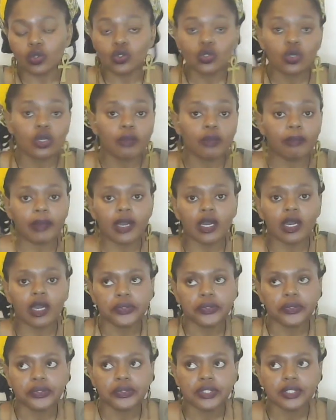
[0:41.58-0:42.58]

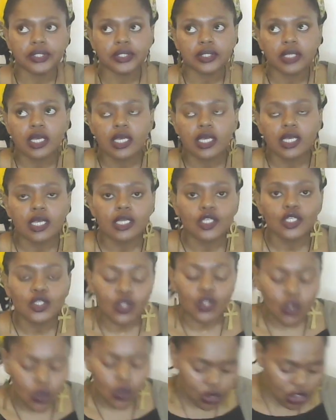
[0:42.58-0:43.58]
about
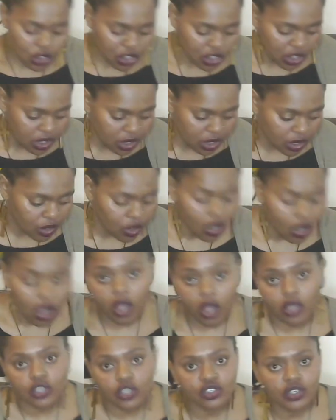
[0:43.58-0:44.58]
social
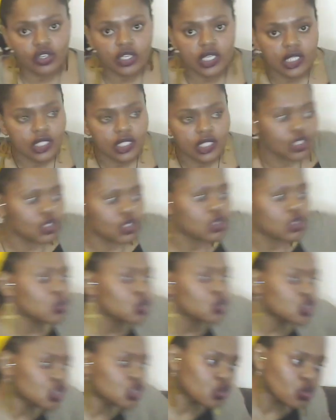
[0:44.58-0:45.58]
contrast,
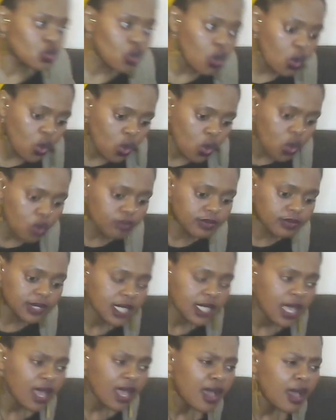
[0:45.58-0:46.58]
social
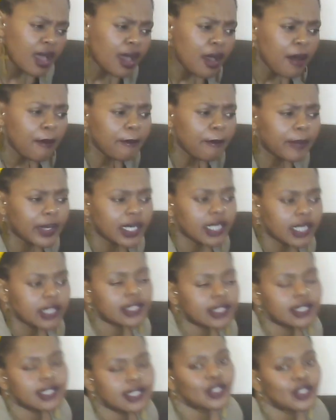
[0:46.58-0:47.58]
norms,
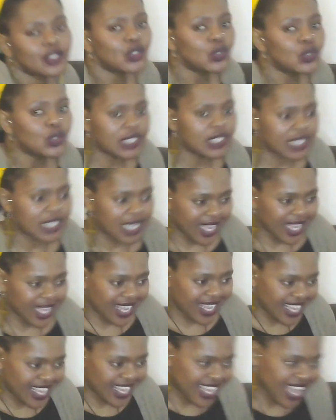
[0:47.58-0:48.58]
but
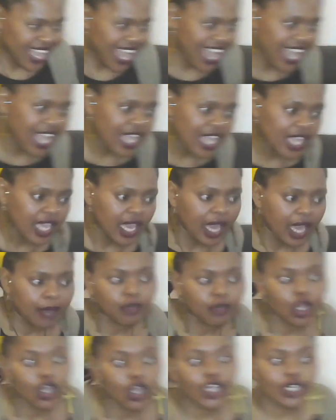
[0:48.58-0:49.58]
today I am
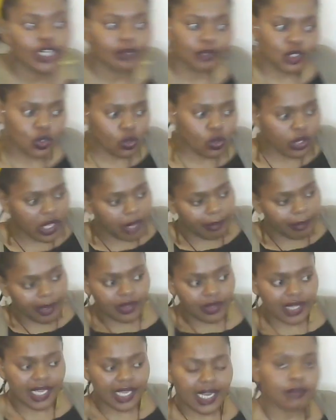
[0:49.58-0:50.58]
not going to be talking
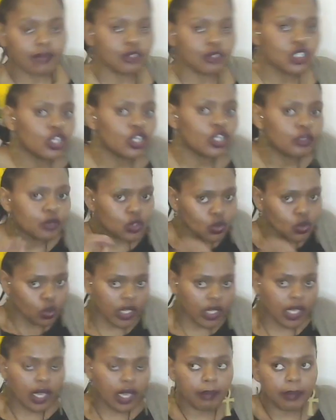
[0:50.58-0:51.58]
about that. I'm just going to be
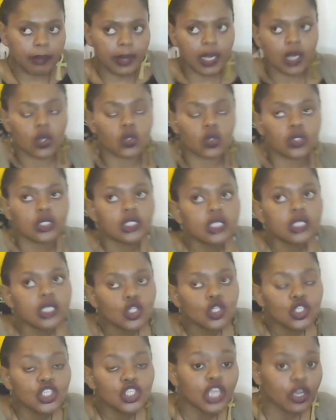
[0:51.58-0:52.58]
talking about
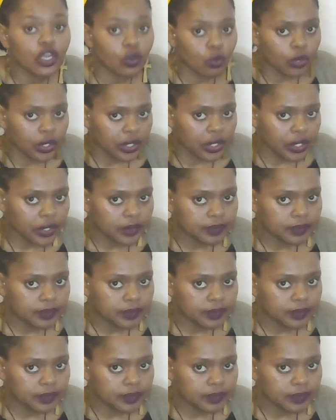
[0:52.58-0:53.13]
shadow work.